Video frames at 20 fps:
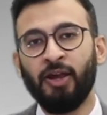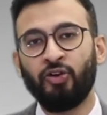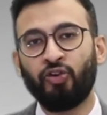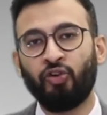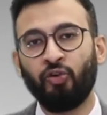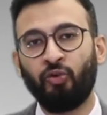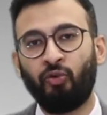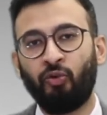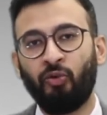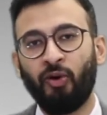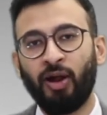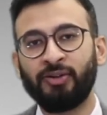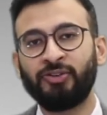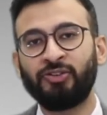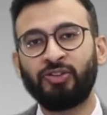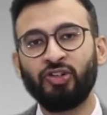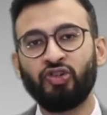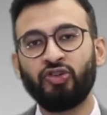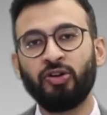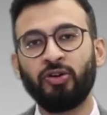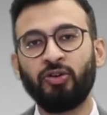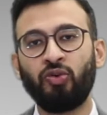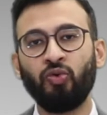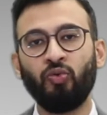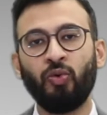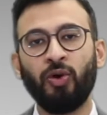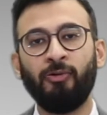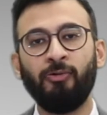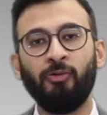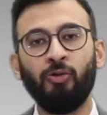to transition
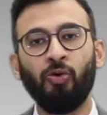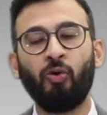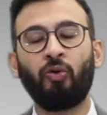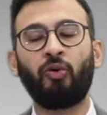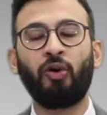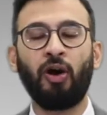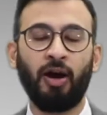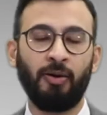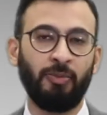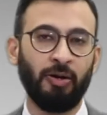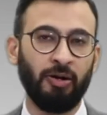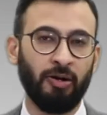to a low carbon